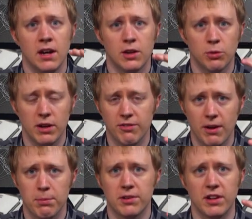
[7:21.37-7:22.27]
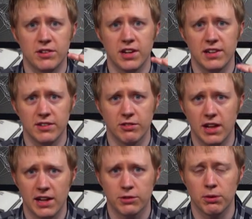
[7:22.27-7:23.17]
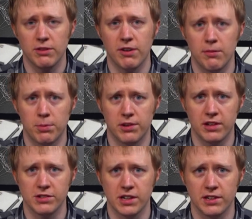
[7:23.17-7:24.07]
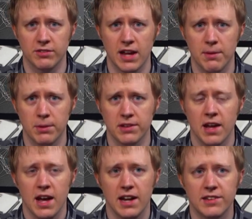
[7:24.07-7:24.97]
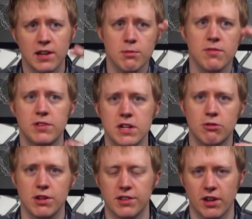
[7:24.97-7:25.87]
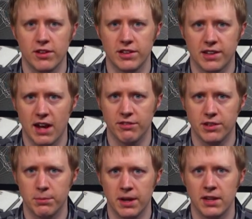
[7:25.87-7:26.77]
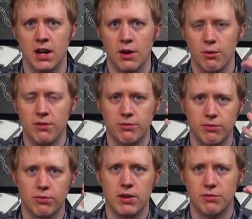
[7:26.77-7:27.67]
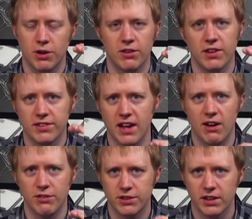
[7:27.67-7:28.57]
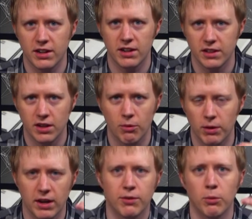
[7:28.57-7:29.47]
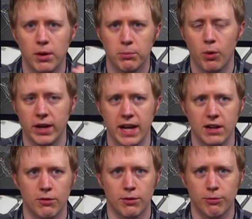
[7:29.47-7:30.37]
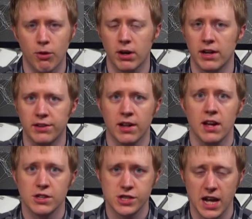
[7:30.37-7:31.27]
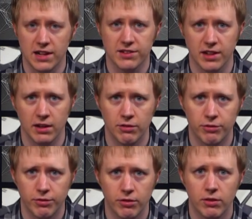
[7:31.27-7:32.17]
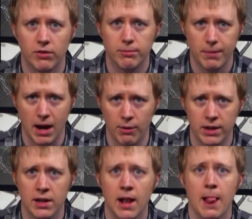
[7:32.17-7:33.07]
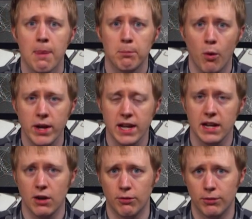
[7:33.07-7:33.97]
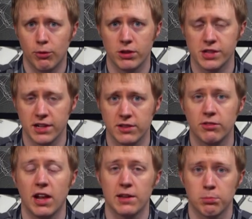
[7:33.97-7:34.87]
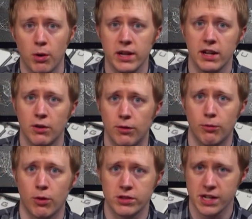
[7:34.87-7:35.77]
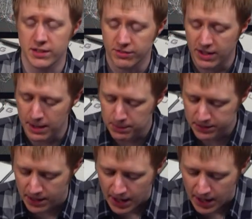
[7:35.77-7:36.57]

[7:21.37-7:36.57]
25% chance of class, 25% chance of campus. Instead, we've decreased all these counts a bit. We've, we've turned this down to, you know, whatever 1.8 over 4 is, chance of Maui, 0.8 over 4 chance of class, 0.8 over 4 chance of campus.